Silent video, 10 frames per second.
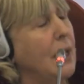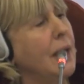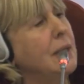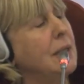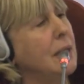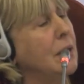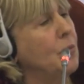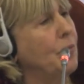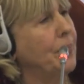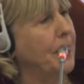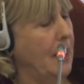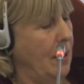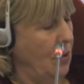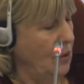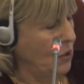And um,
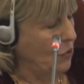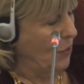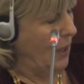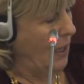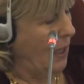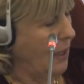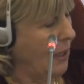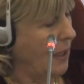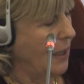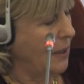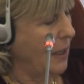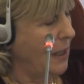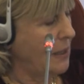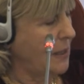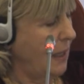also, I, I,
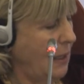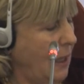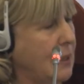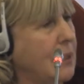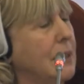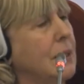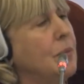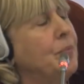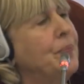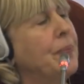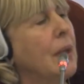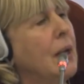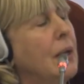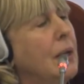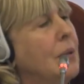can say that uh,
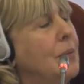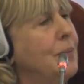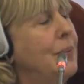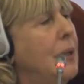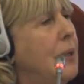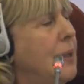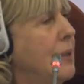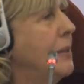um,